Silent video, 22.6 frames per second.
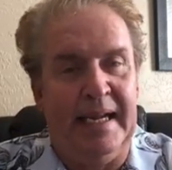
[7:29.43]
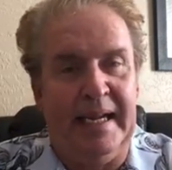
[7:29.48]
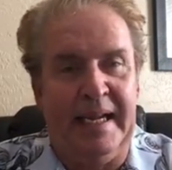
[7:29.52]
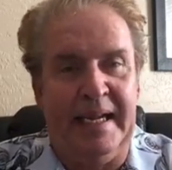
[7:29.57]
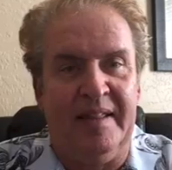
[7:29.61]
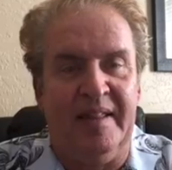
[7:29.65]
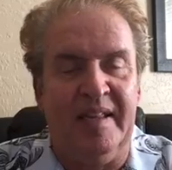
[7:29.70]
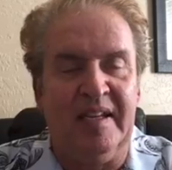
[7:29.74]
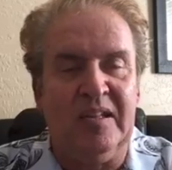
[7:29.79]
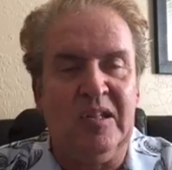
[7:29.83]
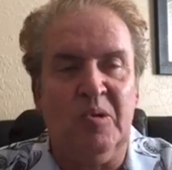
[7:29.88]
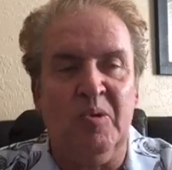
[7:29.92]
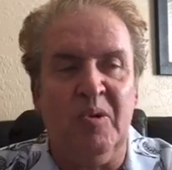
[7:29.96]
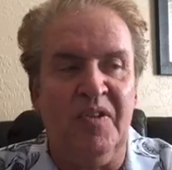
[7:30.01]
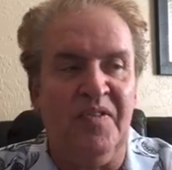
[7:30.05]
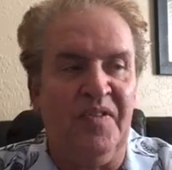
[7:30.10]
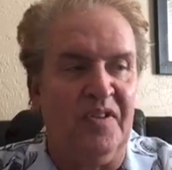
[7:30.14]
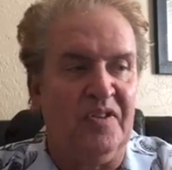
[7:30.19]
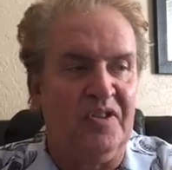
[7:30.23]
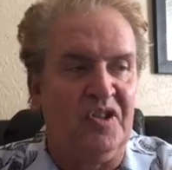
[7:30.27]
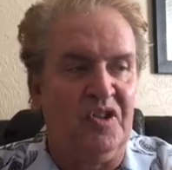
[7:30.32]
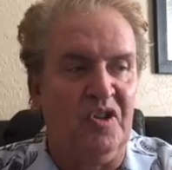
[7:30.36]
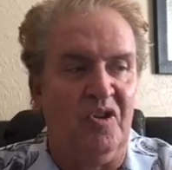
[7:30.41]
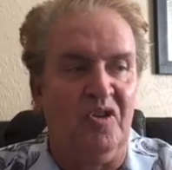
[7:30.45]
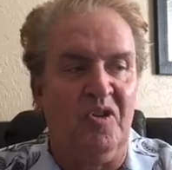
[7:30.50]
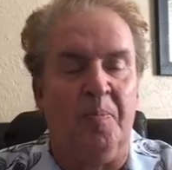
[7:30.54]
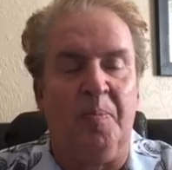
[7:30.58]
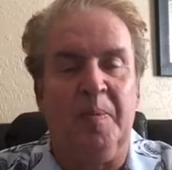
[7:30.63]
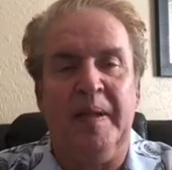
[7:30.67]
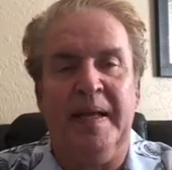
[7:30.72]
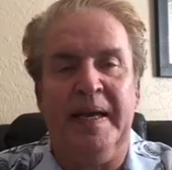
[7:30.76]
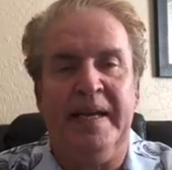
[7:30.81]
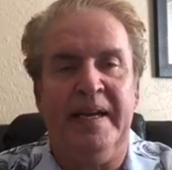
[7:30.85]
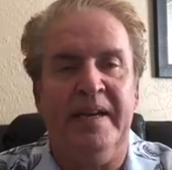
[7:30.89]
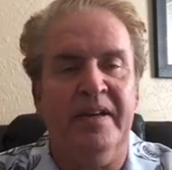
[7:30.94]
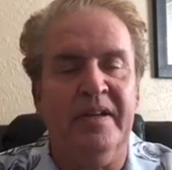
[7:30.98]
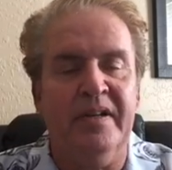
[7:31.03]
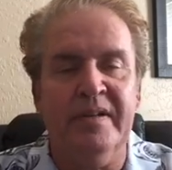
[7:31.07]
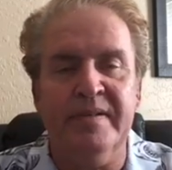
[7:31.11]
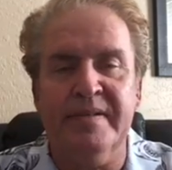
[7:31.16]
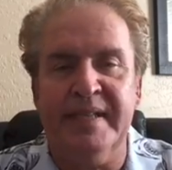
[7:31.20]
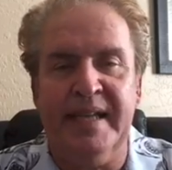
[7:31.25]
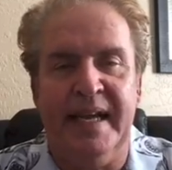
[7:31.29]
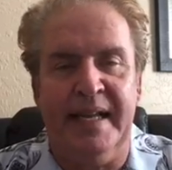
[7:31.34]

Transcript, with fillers: I think Louisville's still the play here.